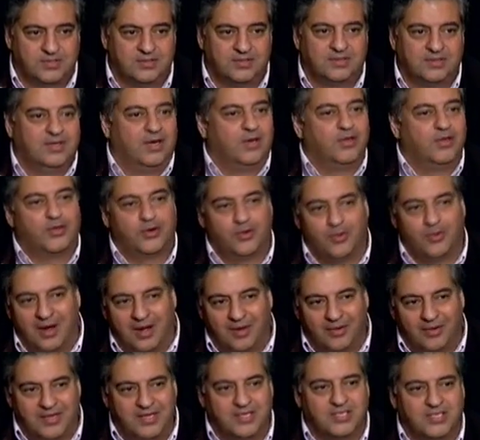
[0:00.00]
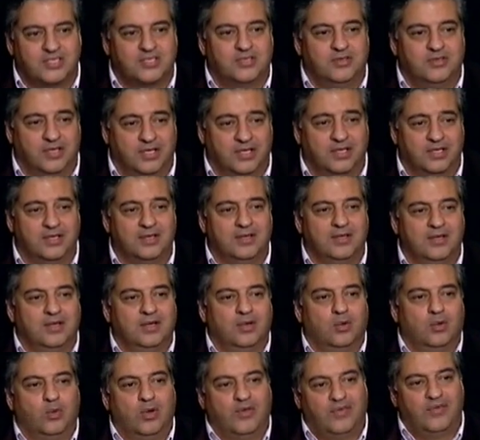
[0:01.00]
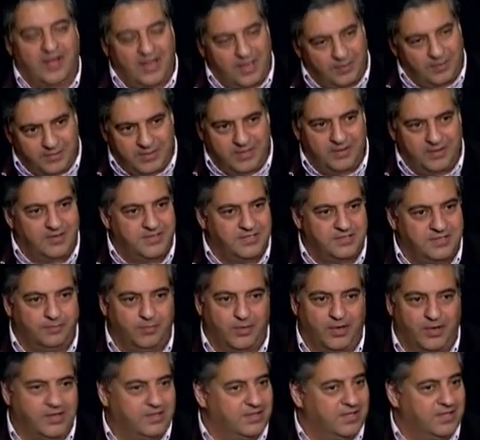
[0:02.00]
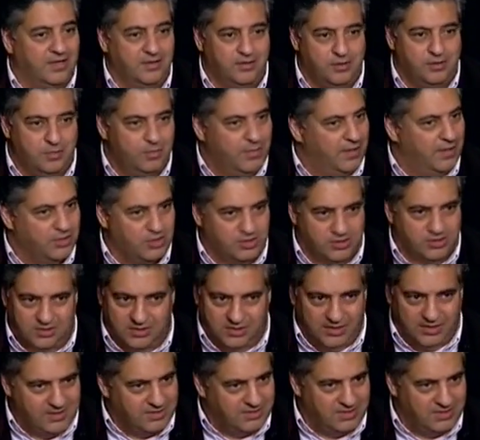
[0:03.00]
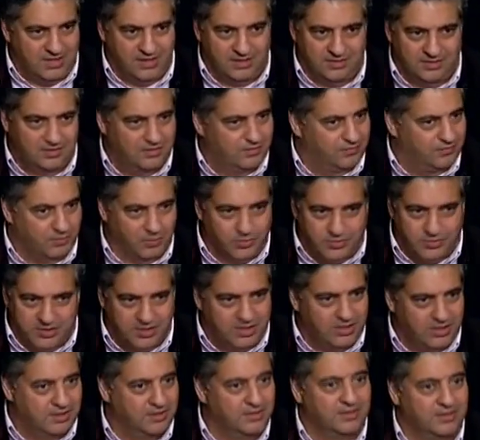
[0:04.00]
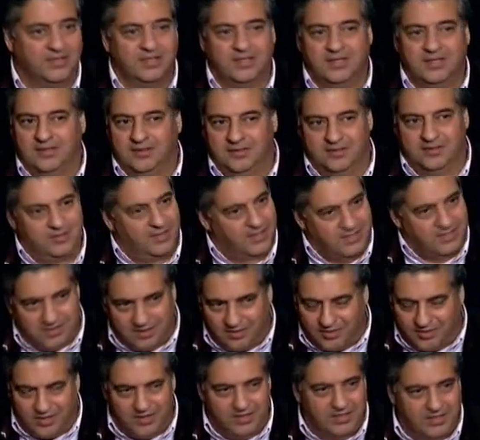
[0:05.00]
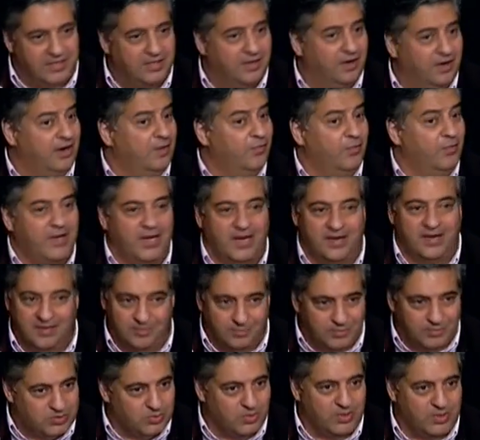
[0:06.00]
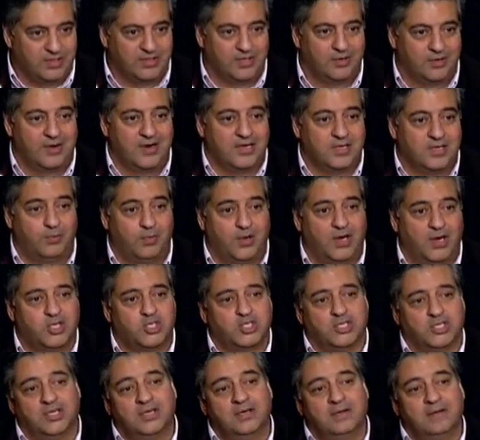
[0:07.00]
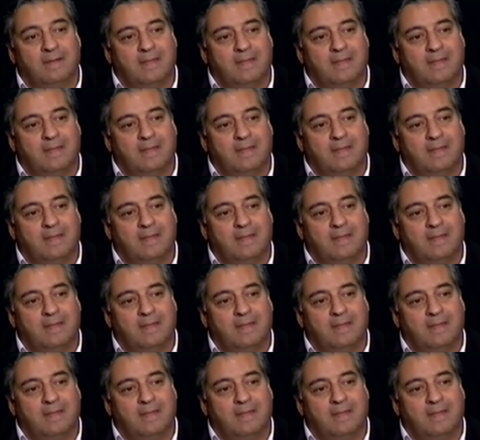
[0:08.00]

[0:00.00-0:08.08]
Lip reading: You know, throughout history, we've had periods of breakdown. You mentioned 1914, 1939, we had in between the Great Depression.